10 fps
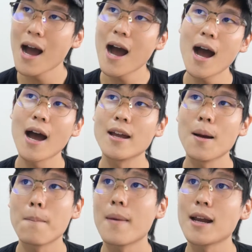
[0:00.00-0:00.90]

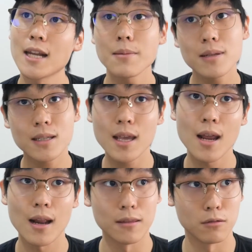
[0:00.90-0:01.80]
Hi, my name is
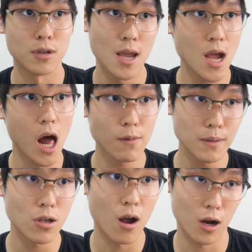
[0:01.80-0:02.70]
Ken, and today I'll
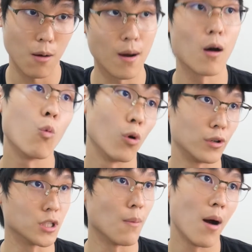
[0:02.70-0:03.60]
be talking about
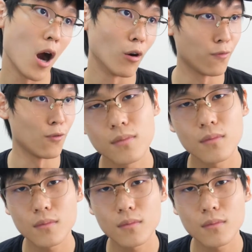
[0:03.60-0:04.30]
words are powerful.